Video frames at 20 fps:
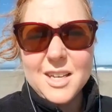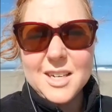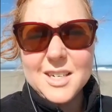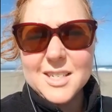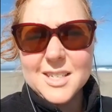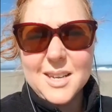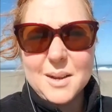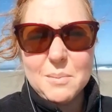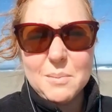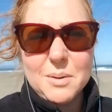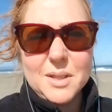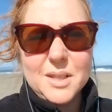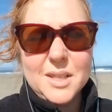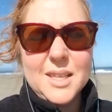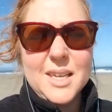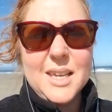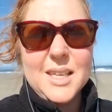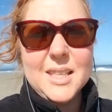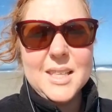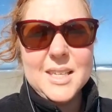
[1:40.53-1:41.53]
They just
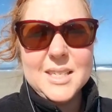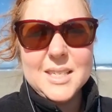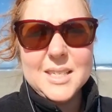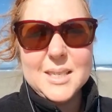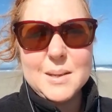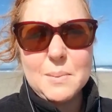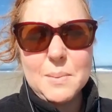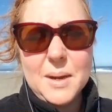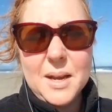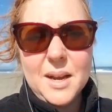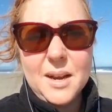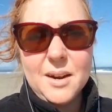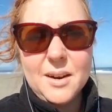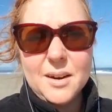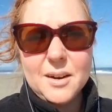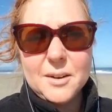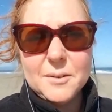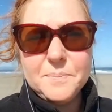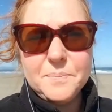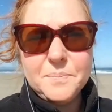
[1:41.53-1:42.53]
completely
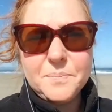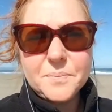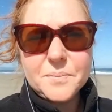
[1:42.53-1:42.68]
disappear.